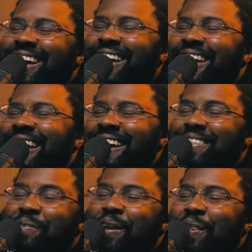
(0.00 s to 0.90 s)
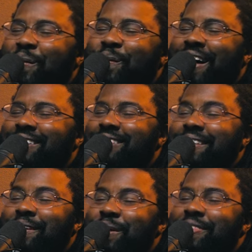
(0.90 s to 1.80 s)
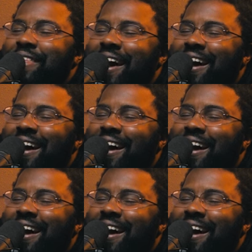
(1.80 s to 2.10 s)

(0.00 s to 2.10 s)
it's been a little while since yeah, I read that.